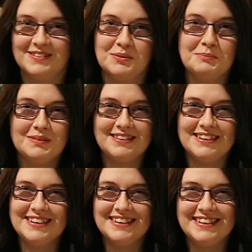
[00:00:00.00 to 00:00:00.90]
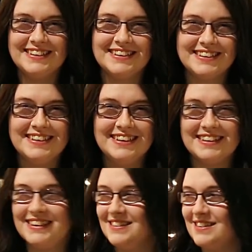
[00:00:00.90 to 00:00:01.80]
Whoops.
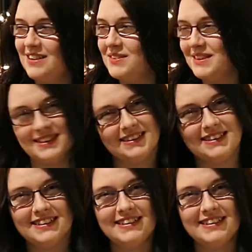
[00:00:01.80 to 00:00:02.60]
Let's have a look.